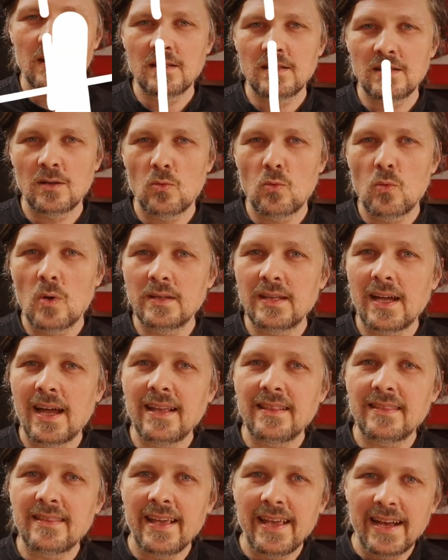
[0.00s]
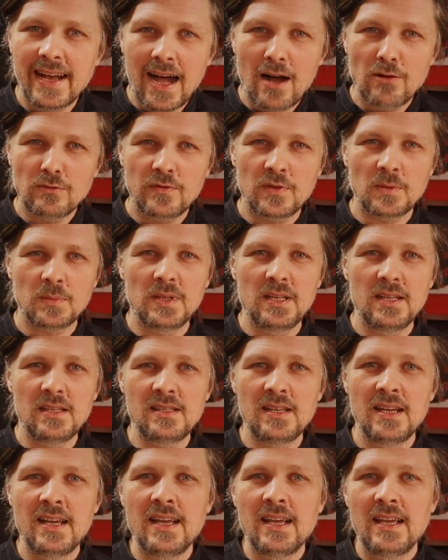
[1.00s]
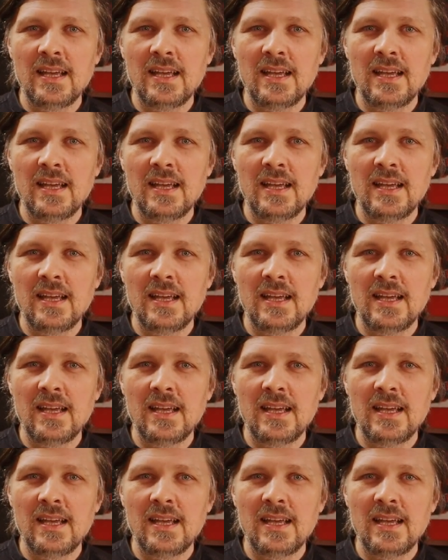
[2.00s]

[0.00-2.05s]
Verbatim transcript: So what I take out from this